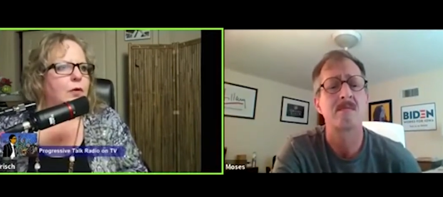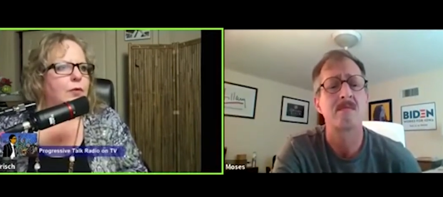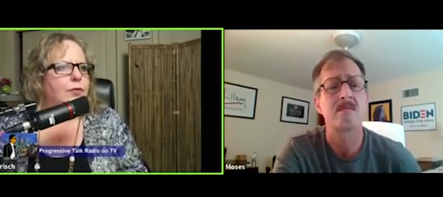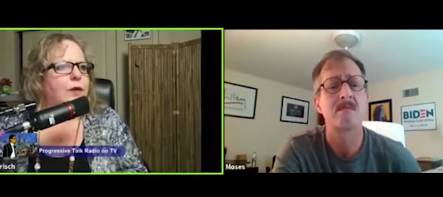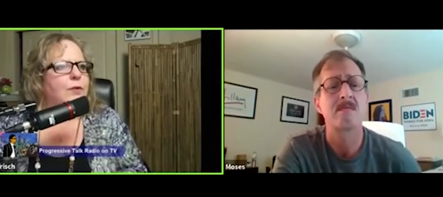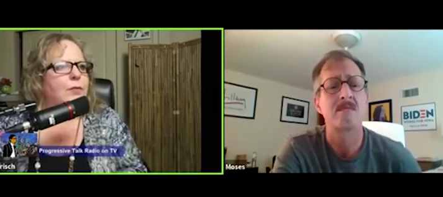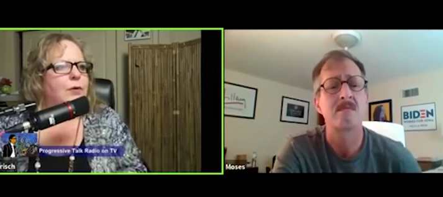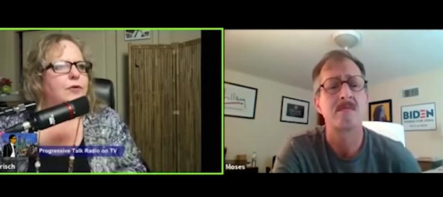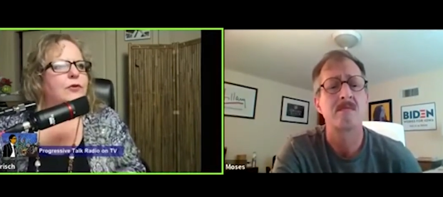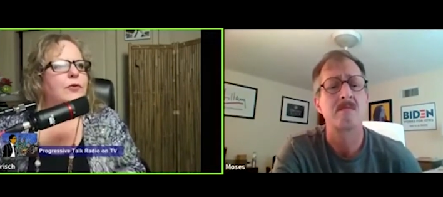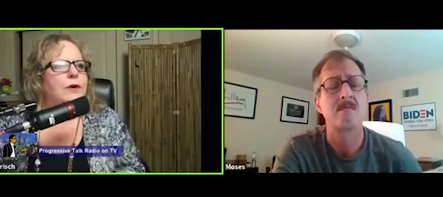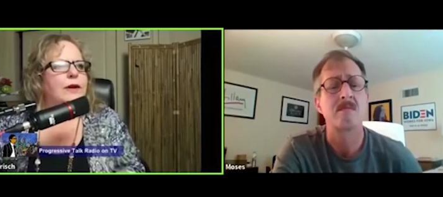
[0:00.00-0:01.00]
Speaker 1: they were
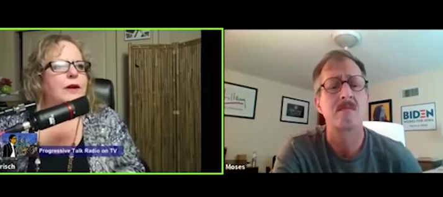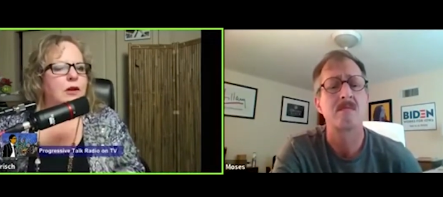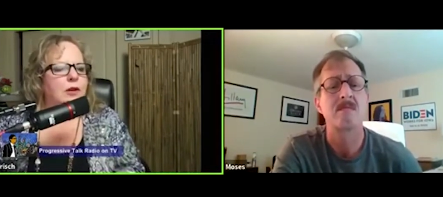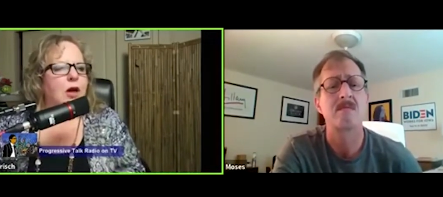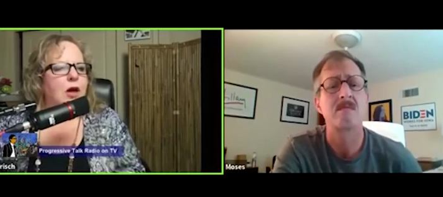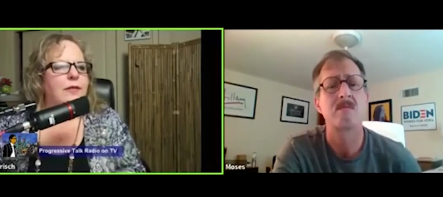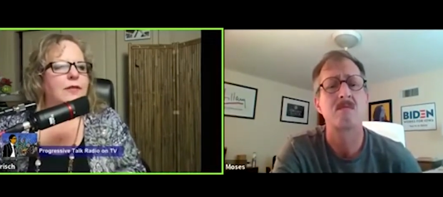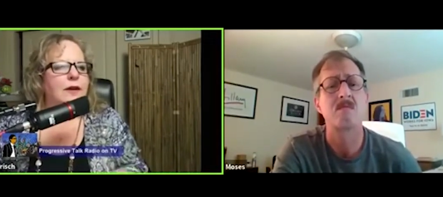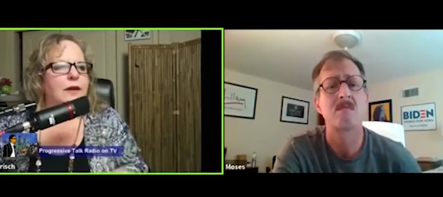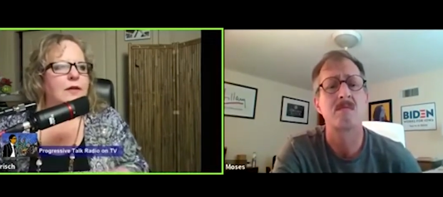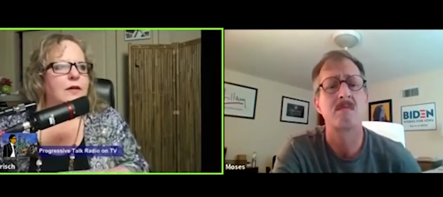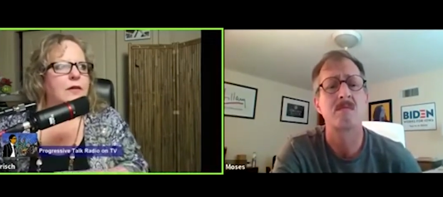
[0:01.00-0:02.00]
doing a lot
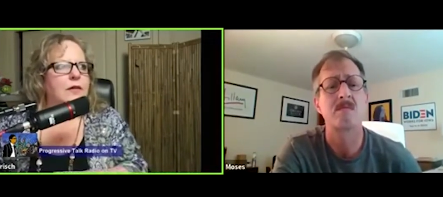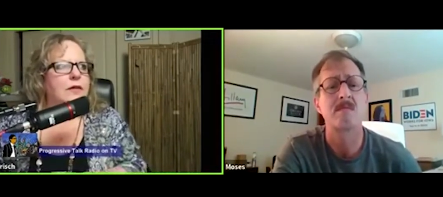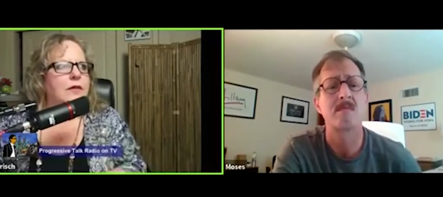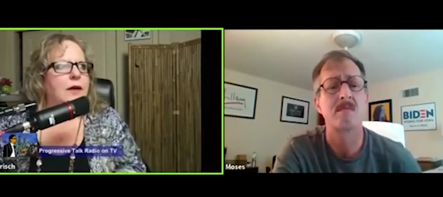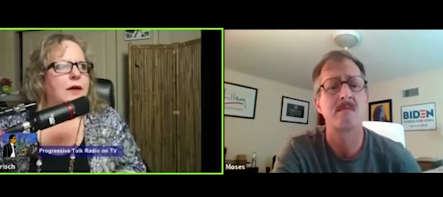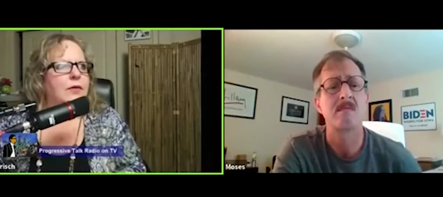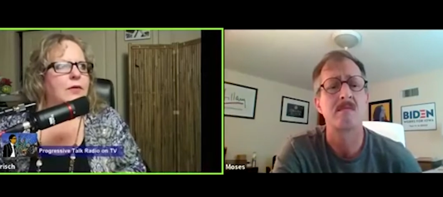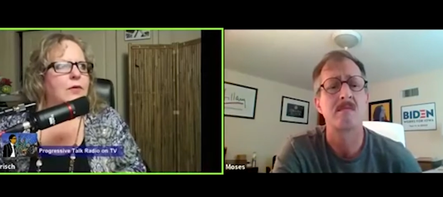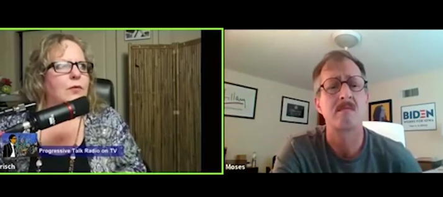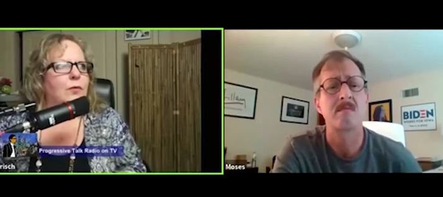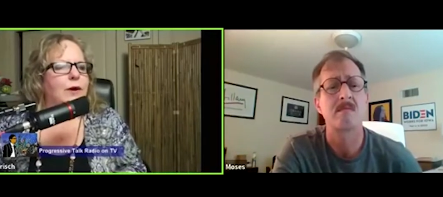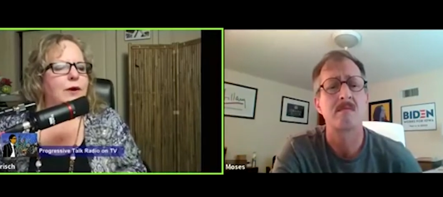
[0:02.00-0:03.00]
that, that
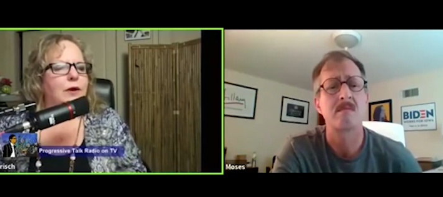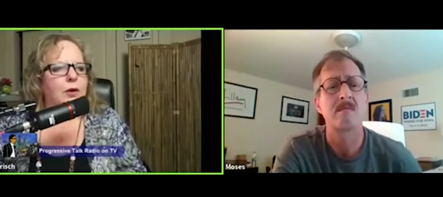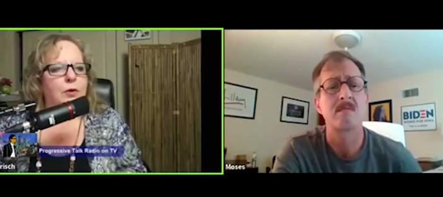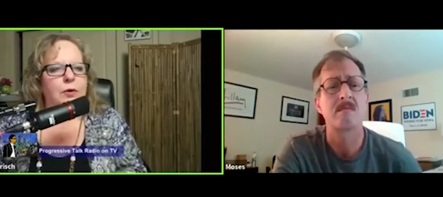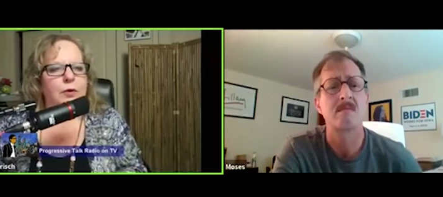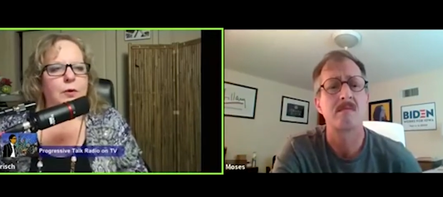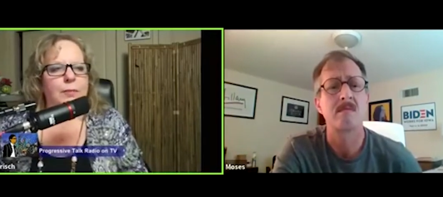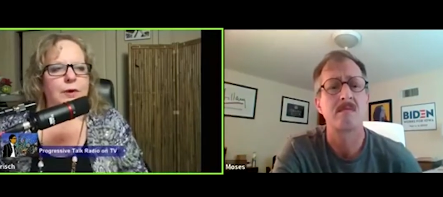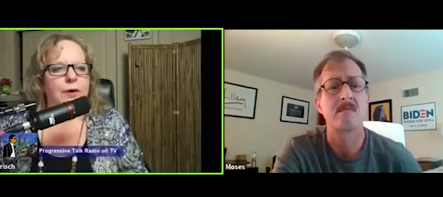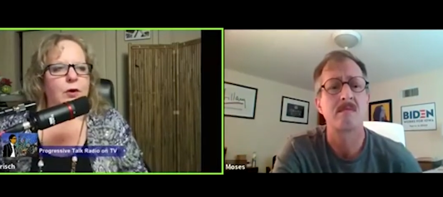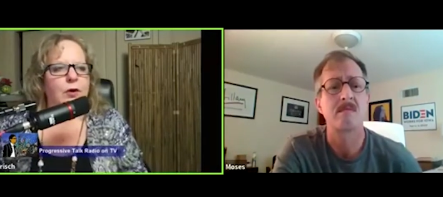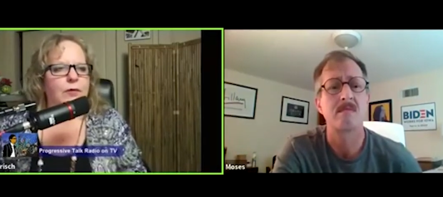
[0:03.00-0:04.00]
went a, a
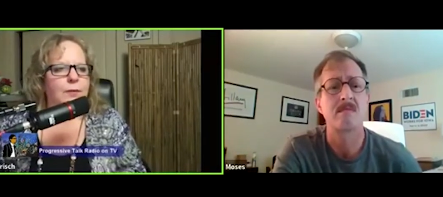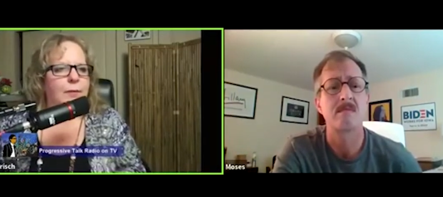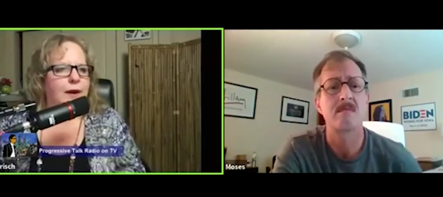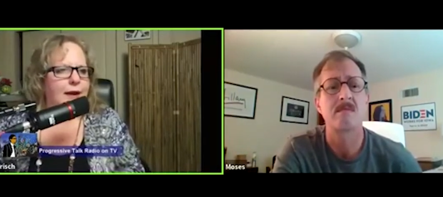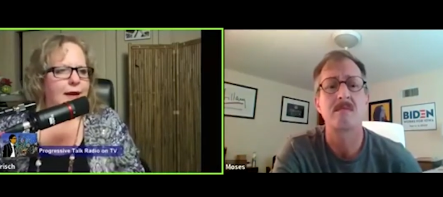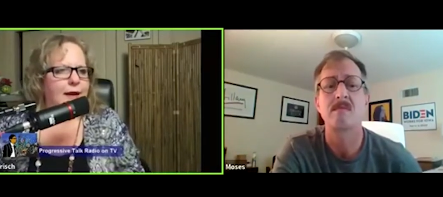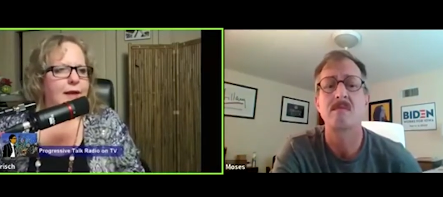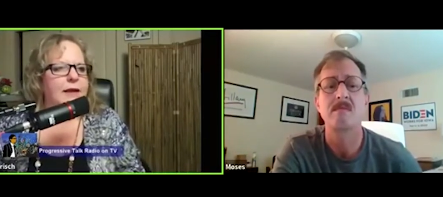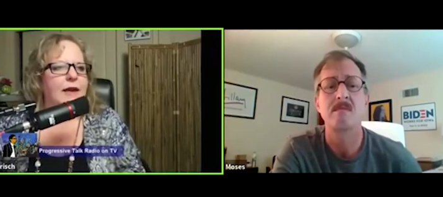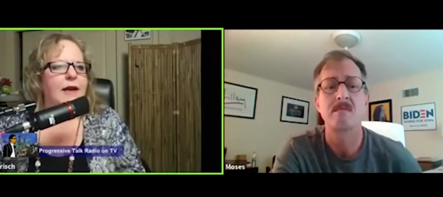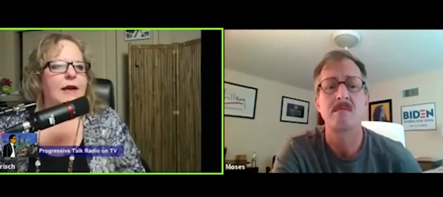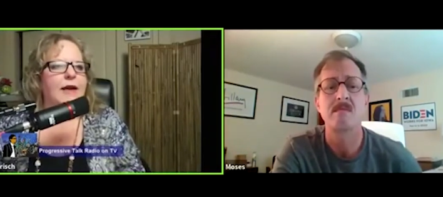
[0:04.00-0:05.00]
bit over my
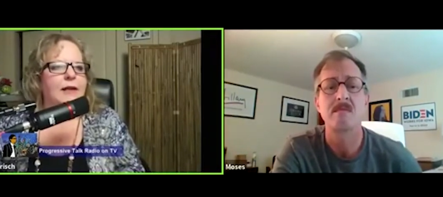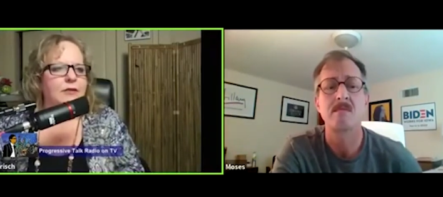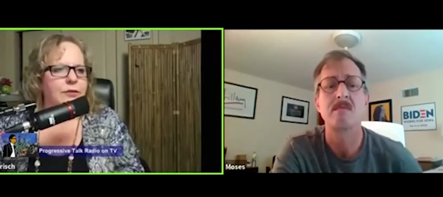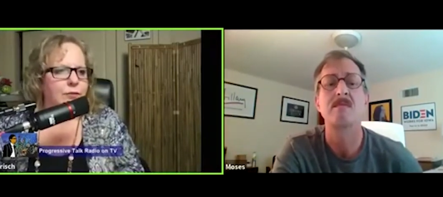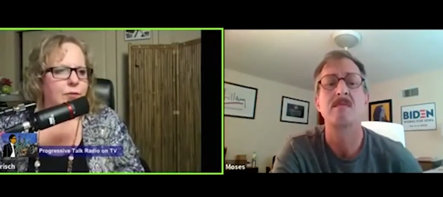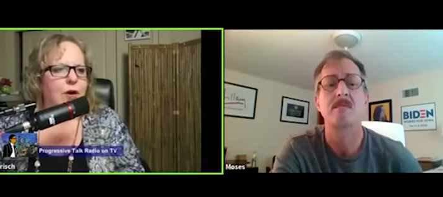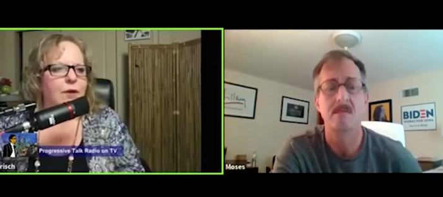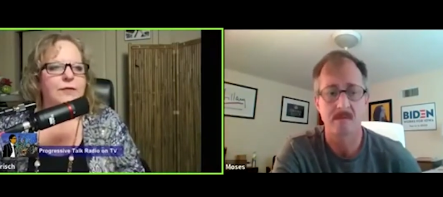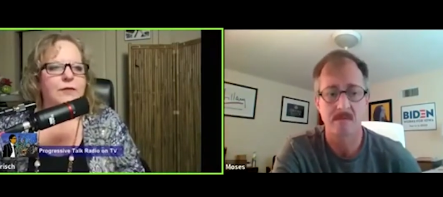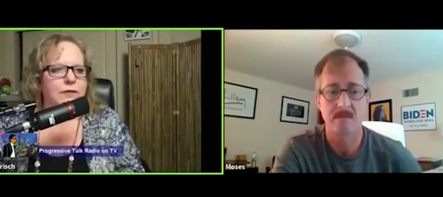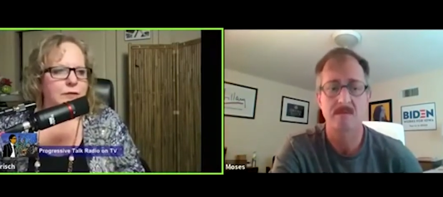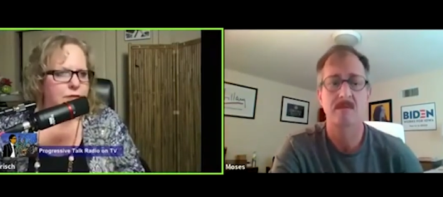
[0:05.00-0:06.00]
head and too
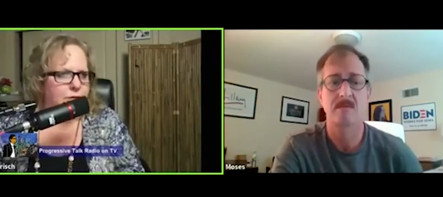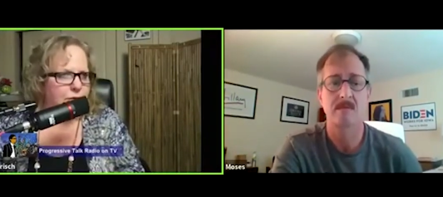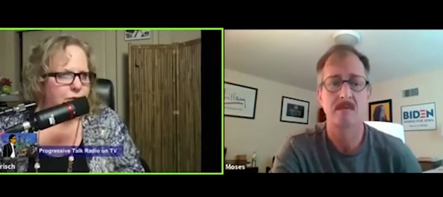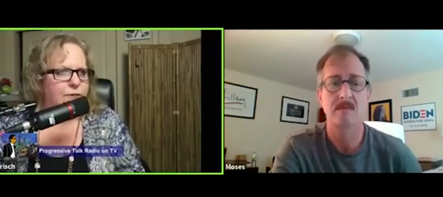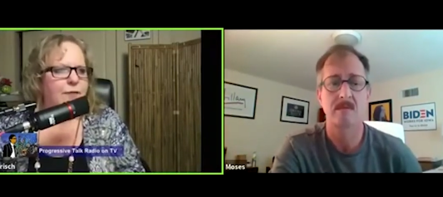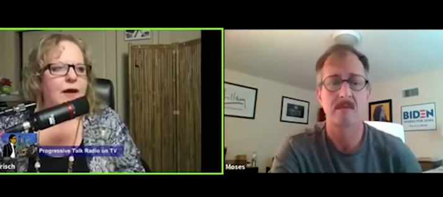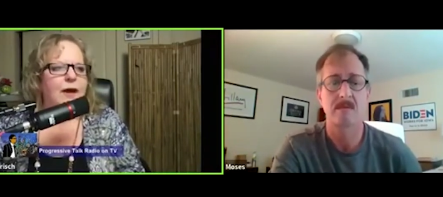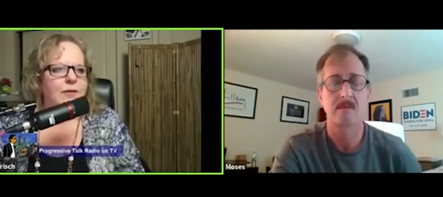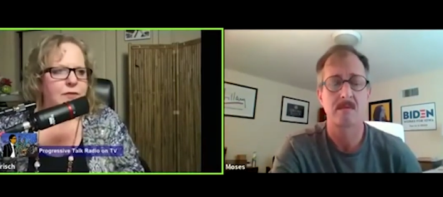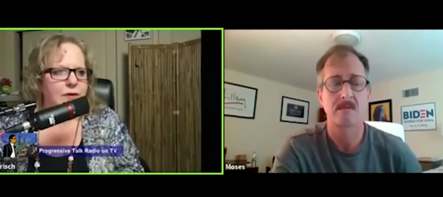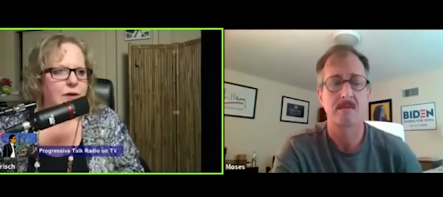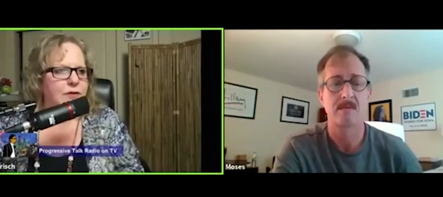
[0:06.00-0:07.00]
often too
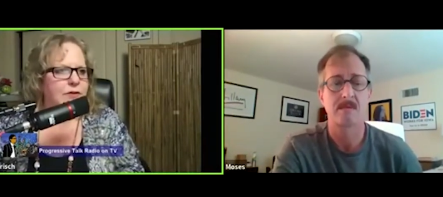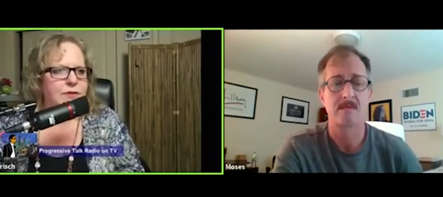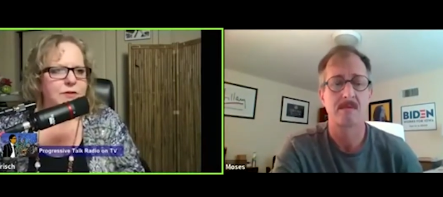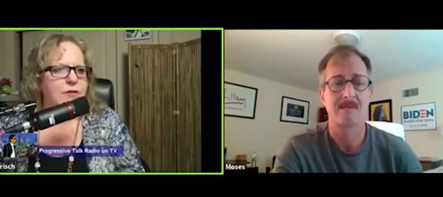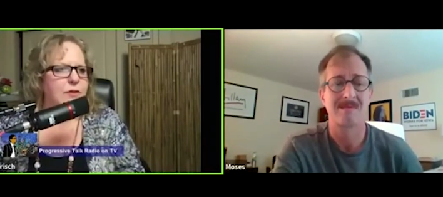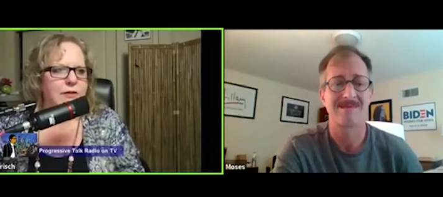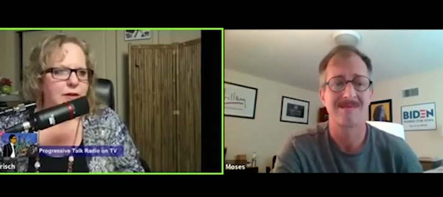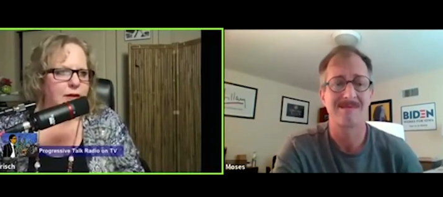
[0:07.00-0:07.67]
fast, and I just couldn't